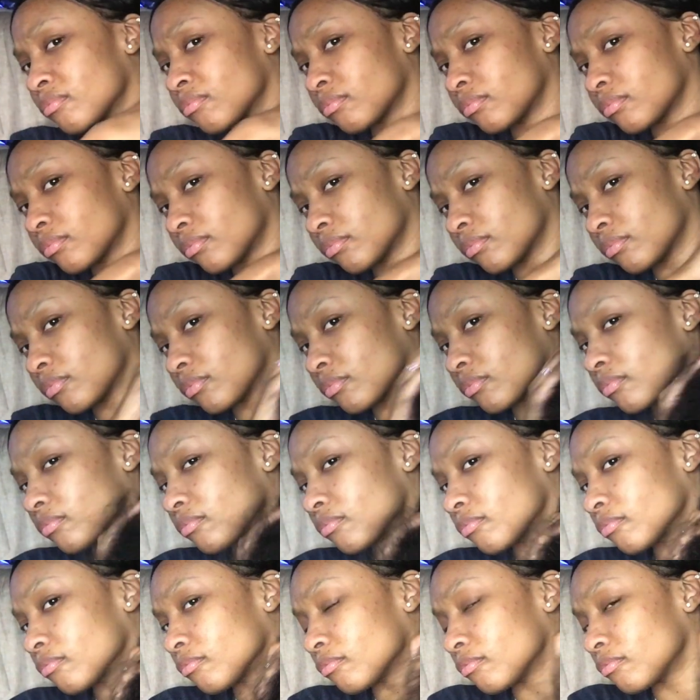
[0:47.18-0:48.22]
I do
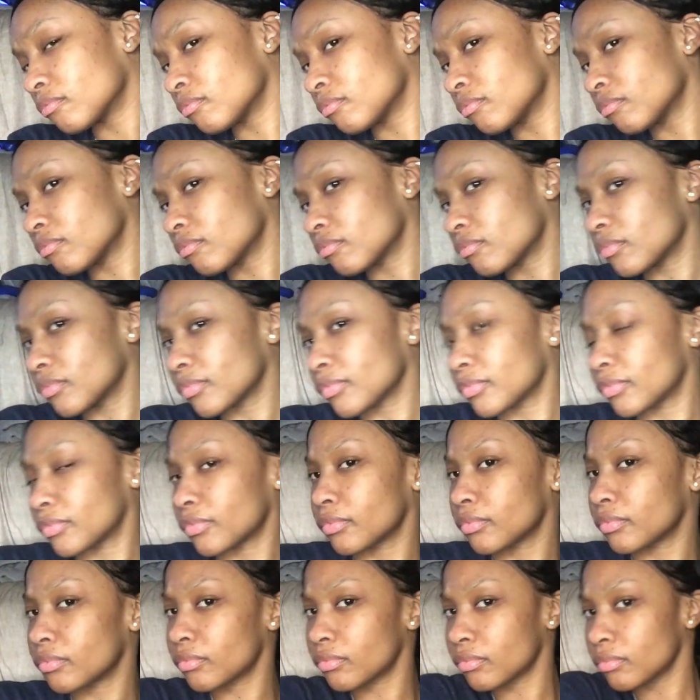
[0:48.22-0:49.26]
use a lot of Aussie
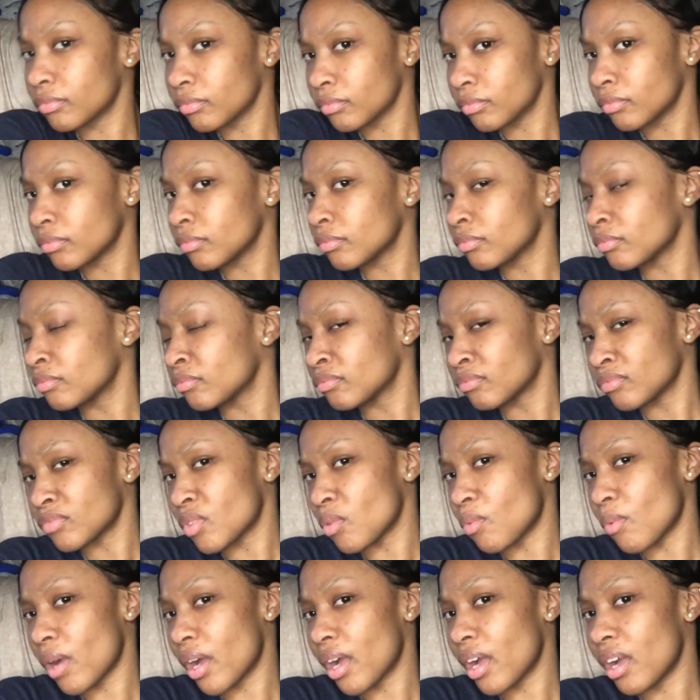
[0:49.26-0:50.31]
products on
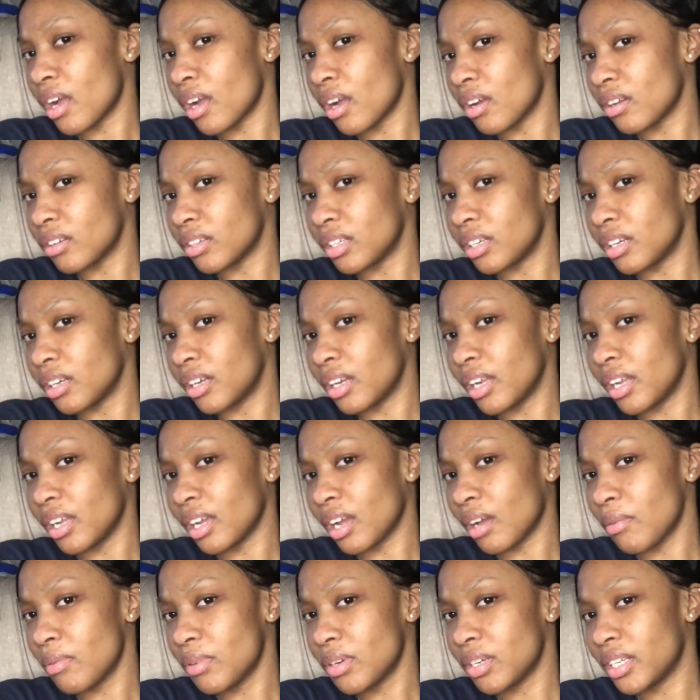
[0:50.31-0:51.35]
this
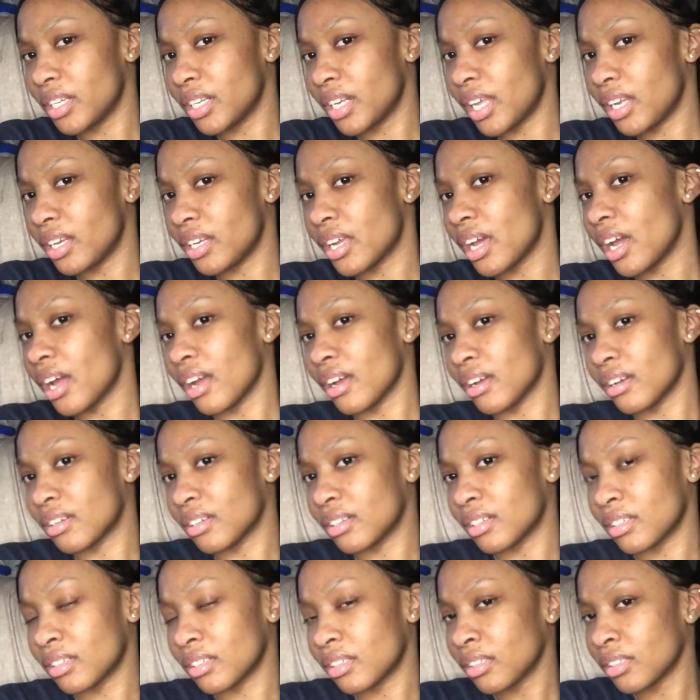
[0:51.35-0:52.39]
deep wave hair and my
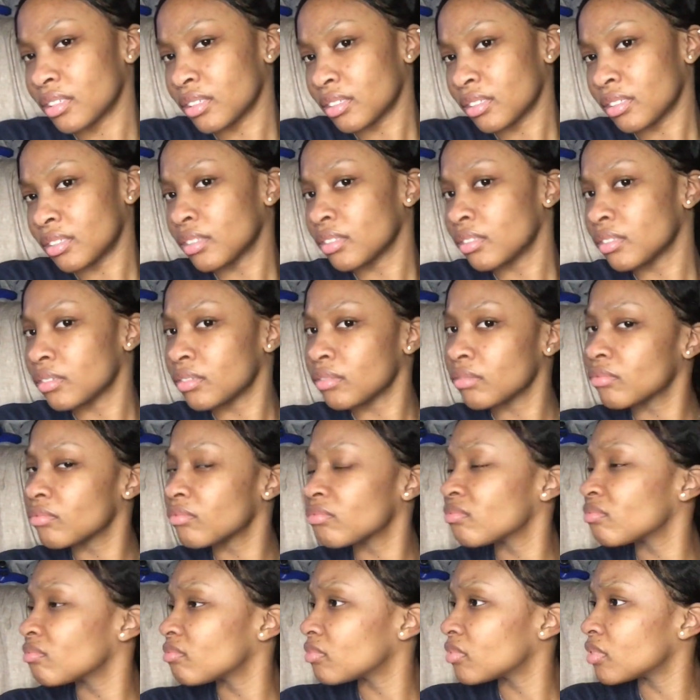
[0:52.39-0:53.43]
own natural hair
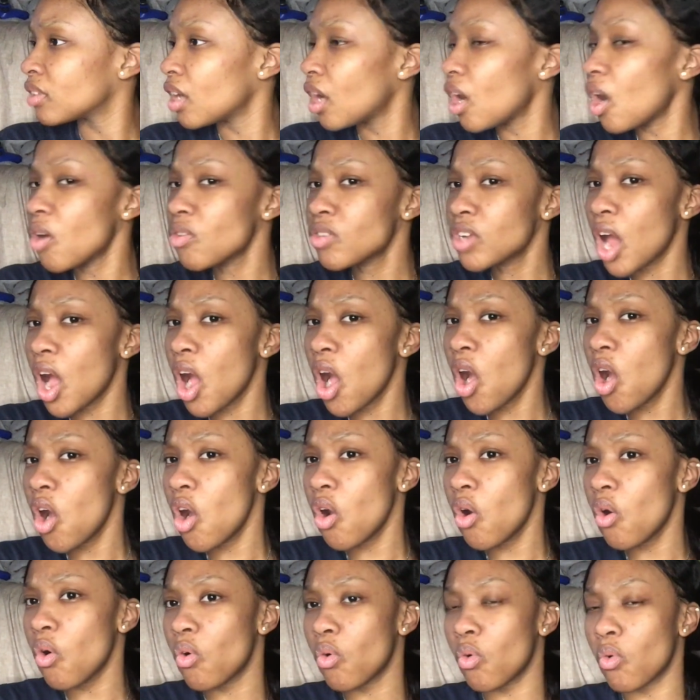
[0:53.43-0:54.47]
because
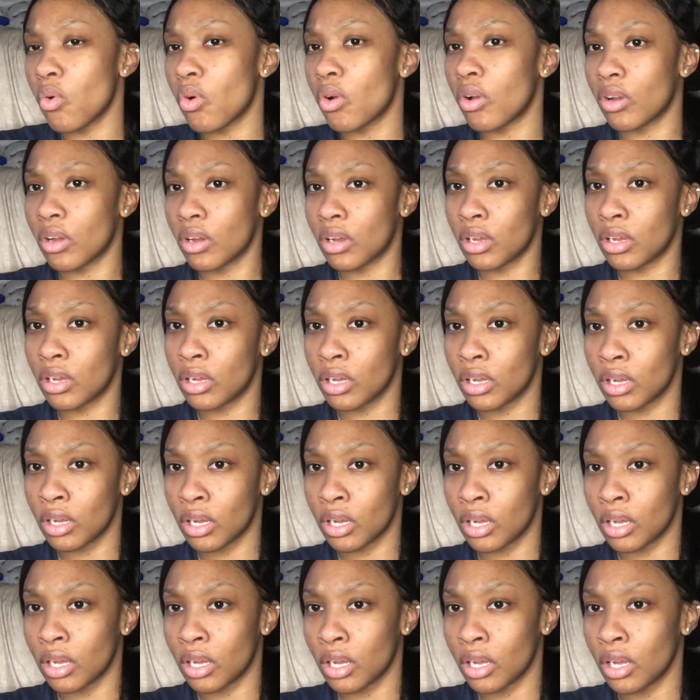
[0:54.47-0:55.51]
it just works great
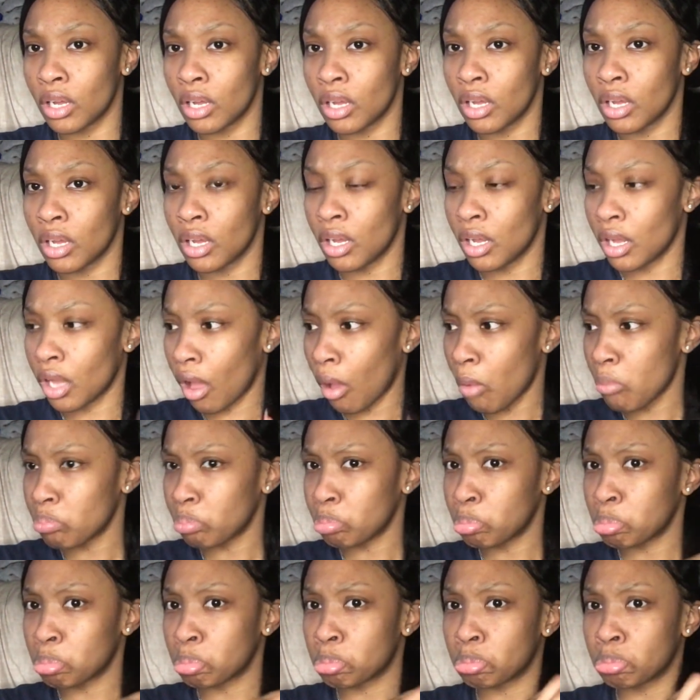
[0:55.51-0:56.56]
for my hair
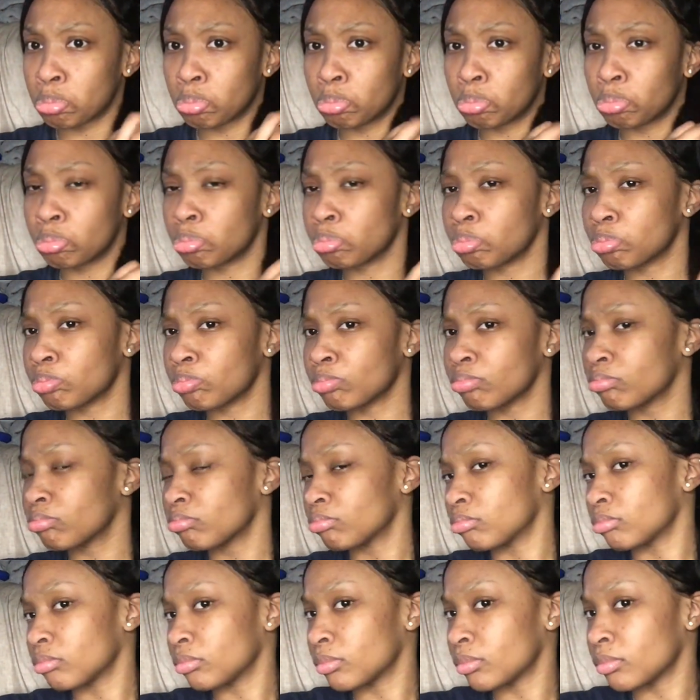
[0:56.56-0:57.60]
basically.
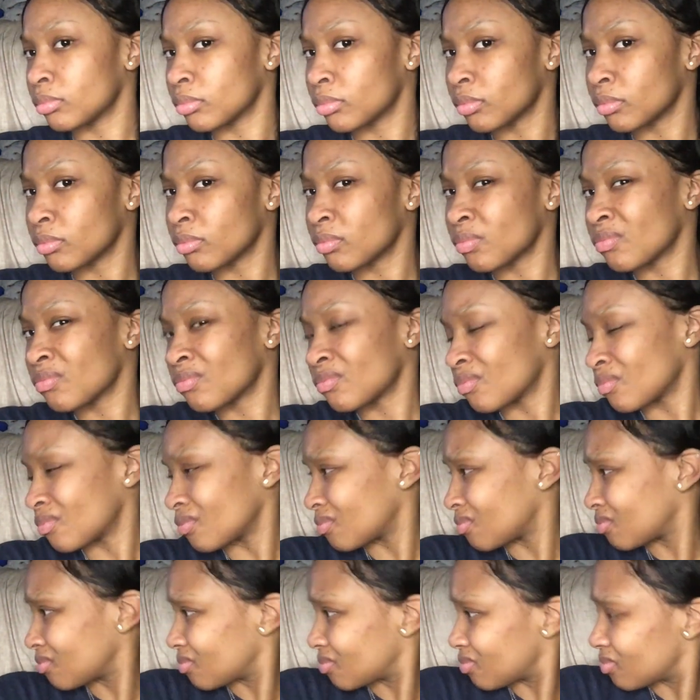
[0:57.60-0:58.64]

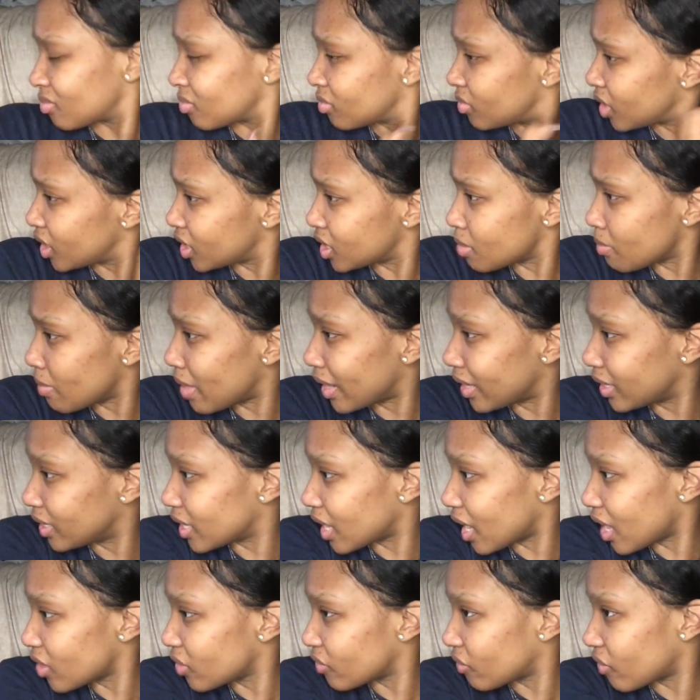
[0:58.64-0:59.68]
After I spread throughout,
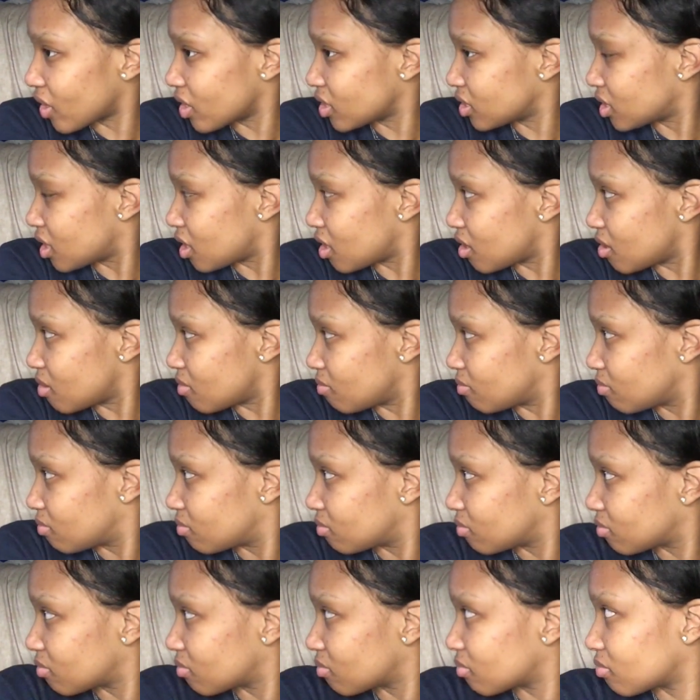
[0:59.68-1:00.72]
get it nice and
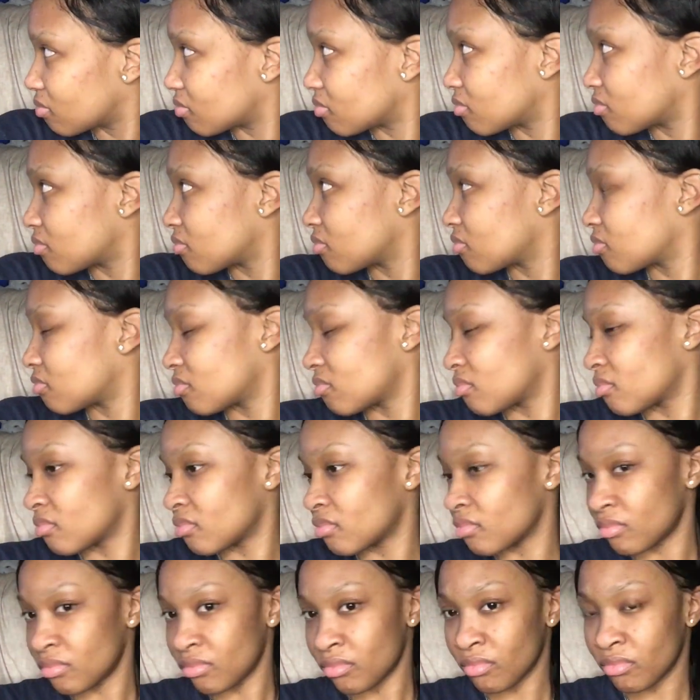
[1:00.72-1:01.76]
damp, not
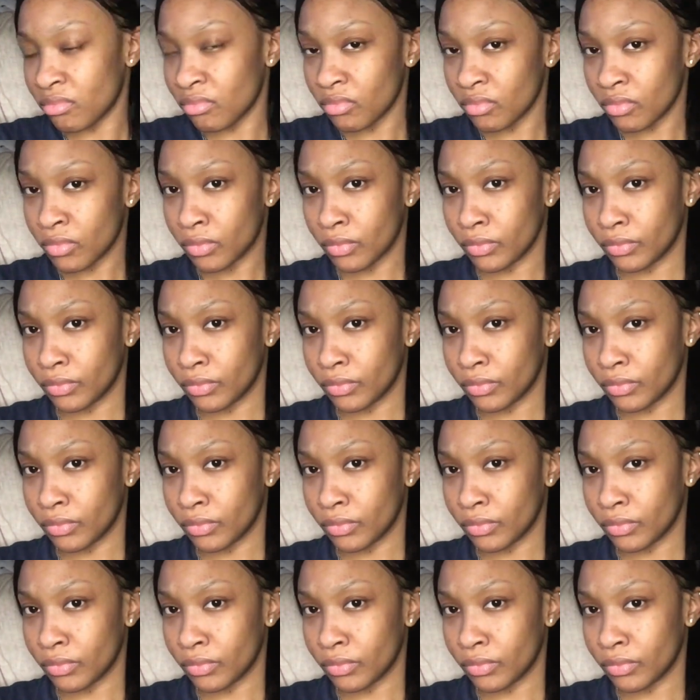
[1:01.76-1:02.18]
wet,